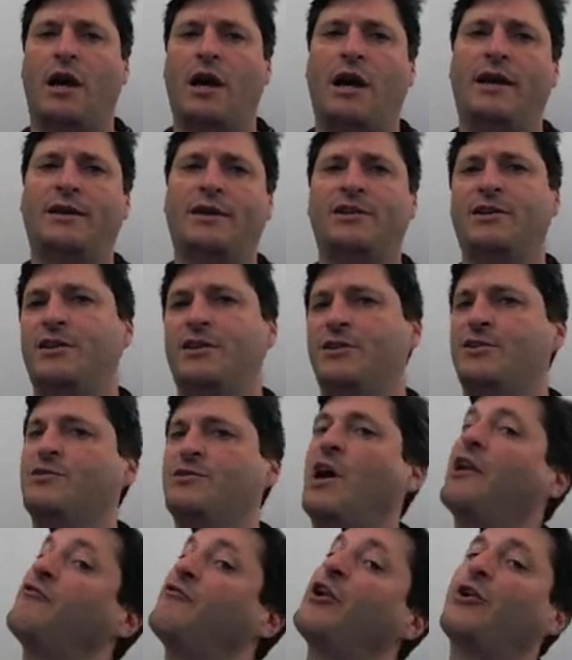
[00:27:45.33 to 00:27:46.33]
is
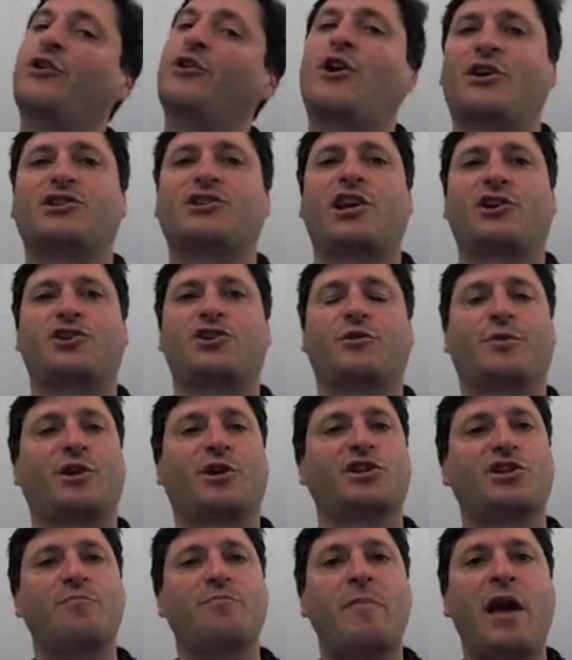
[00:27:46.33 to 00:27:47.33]
not a very good architecture,
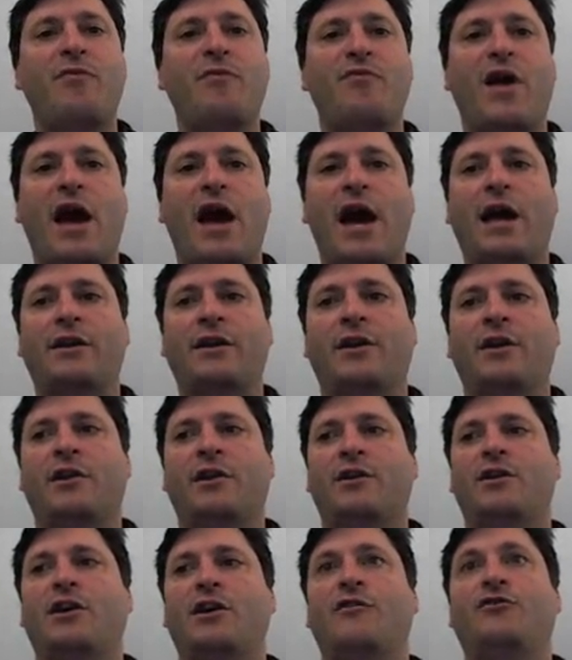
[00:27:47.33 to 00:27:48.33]
because it meant that
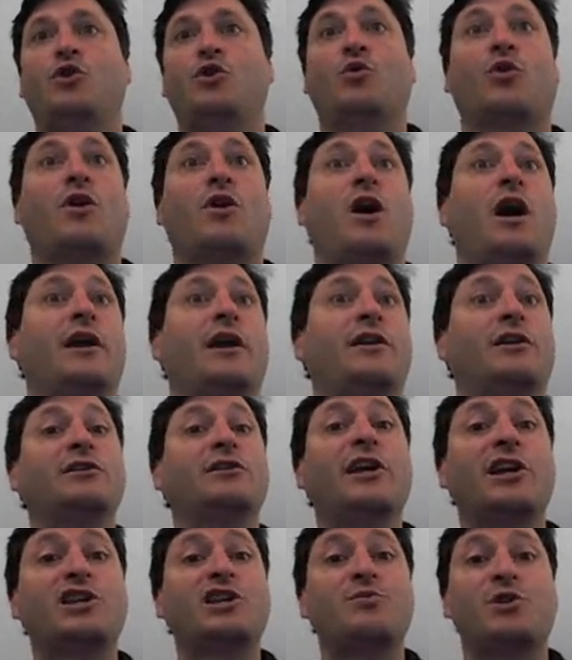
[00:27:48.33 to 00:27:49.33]
if you were on a
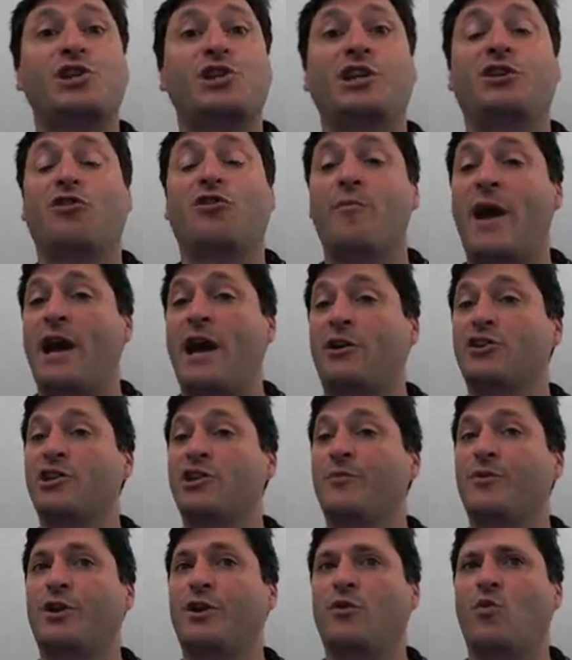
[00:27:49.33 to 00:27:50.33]
Linux machine or a Mac or
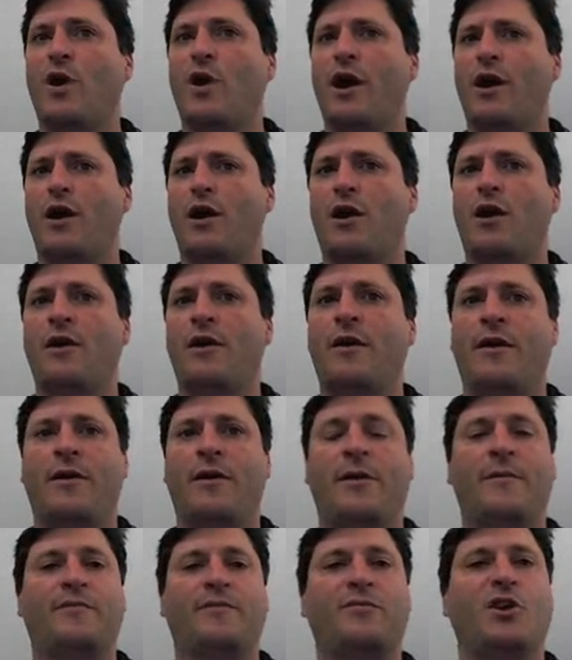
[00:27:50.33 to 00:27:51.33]
something where
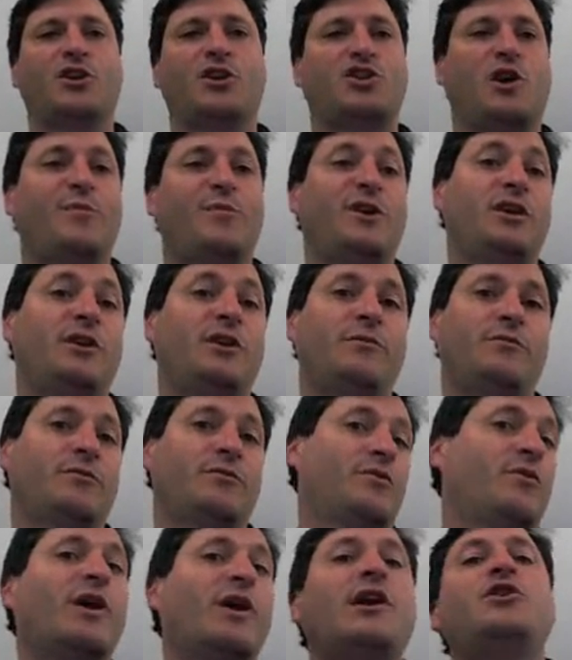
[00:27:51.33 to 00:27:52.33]

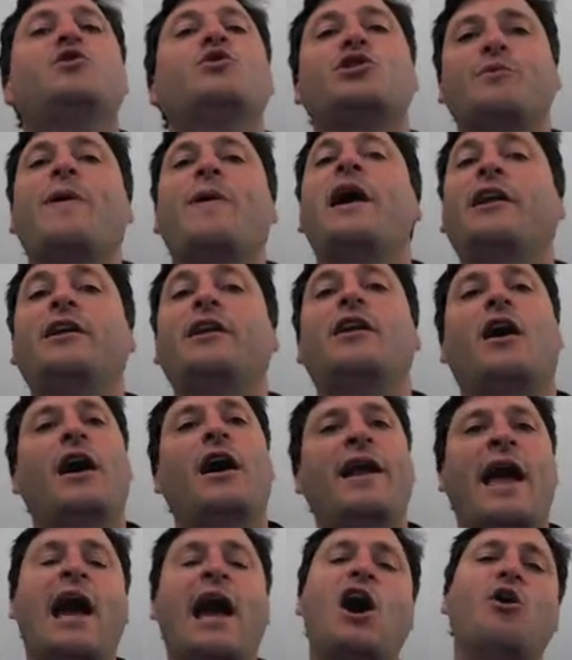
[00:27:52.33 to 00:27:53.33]
you were dependent
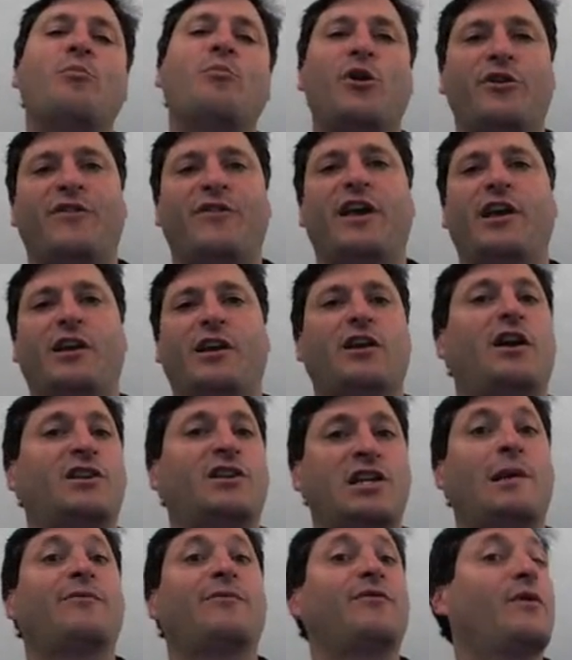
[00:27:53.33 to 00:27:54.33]
on how motivated on
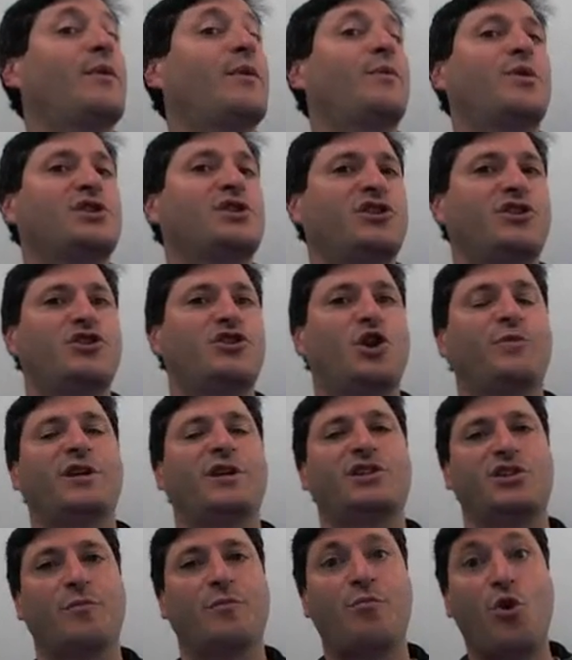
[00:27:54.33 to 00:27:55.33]
top of it was Adobe
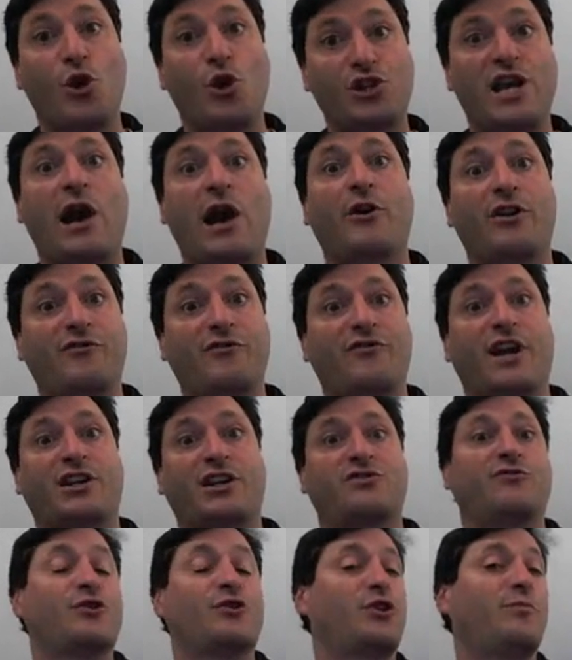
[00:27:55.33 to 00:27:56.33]
to push out a fix
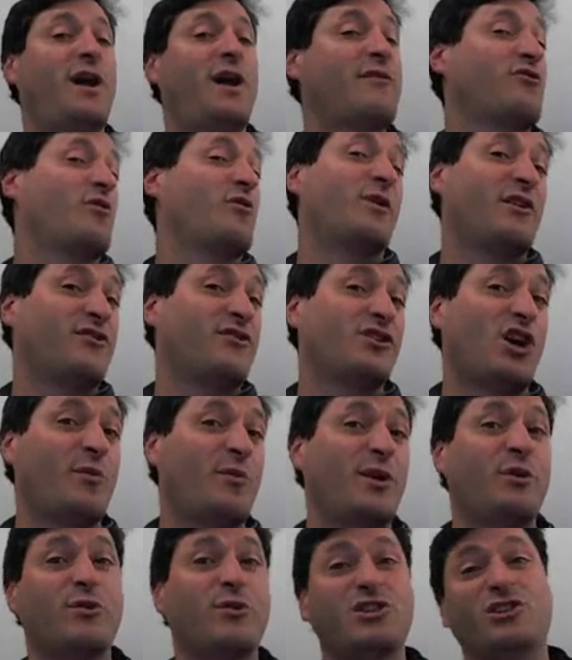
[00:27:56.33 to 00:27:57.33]
for your platform. And if
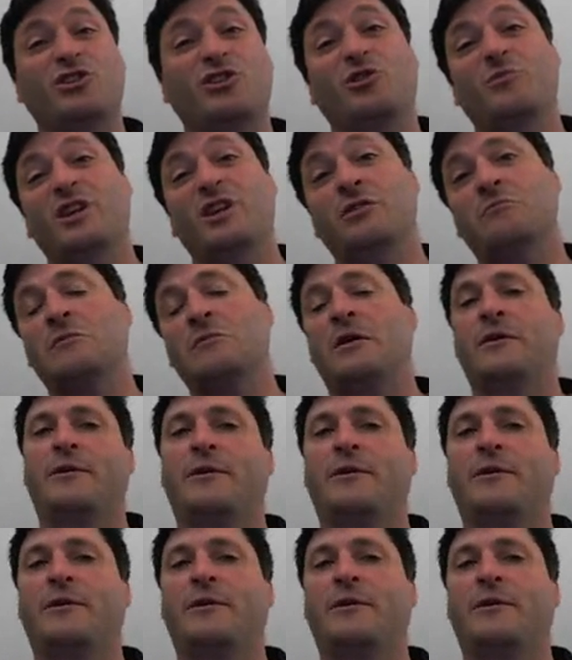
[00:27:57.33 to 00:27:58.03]
Adobe was a little bit,